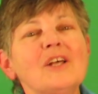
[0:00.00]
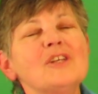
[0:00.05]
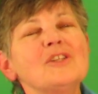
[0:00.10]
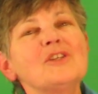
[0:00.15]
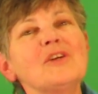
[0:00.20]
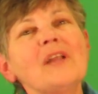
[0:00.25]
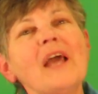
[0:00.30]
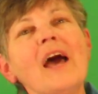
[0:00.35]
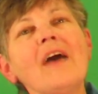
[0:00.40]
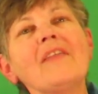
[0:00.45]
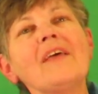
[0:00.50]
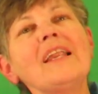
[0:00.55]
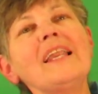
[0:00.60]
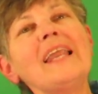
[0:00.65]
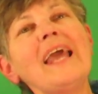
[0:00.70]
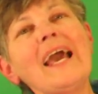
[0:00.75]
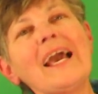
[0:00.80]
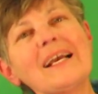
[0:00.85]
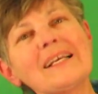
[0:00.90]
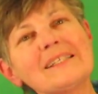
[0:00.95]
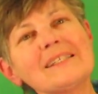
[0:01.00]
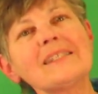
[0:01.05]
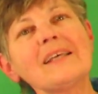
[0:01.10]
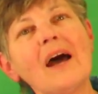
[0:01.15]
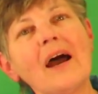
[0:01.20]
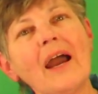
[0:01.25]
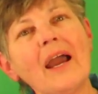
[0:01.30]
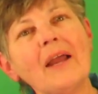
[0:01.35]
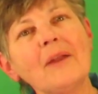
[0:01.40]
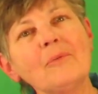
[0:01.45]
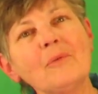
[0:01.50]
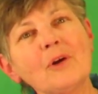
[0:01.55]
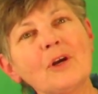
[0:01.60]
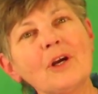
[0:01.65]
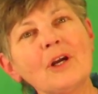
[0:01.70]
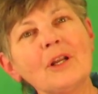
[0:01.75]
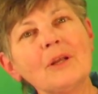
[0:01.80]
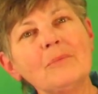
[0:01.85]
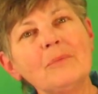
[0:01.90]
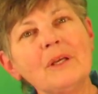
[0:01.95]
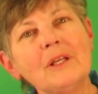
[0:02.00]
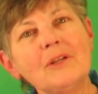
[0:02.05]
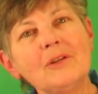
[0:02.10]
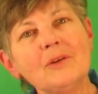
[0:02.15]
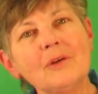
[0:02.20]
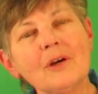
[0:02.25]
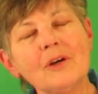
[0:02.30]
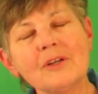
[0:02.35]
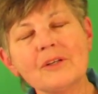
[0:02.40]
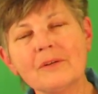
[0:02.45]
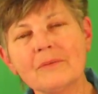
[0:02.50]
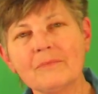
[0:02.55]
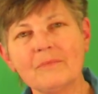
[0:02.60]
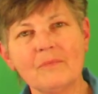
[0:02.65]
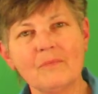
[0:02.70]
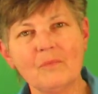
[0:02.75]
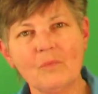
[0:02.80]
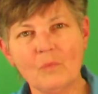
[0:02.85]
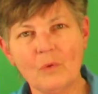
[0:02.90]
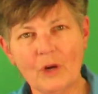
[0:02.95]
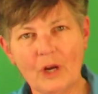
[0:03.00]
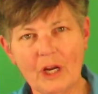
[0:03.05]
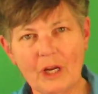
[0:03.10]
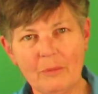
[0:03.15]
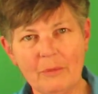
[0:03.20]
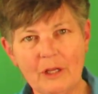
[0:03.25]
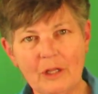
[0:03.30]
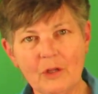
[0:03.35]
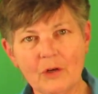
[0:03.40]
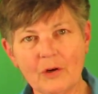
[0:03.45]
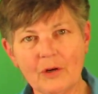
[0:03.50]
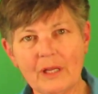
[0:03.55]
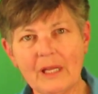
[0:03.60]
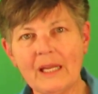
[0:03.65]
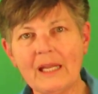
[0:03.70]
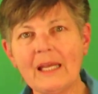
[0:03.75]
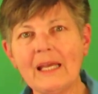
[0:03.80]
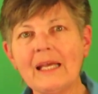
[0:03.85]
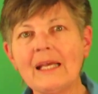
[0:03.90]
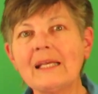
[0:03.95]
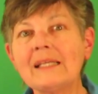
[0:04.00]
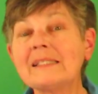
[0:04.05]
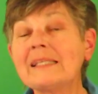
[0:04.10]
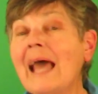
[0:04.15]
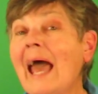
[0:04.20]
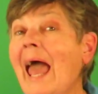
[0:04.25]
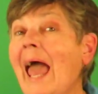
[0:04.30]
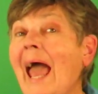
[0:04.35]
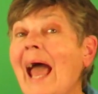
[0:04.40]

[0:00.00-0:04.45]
So now the next sign we're going to be learning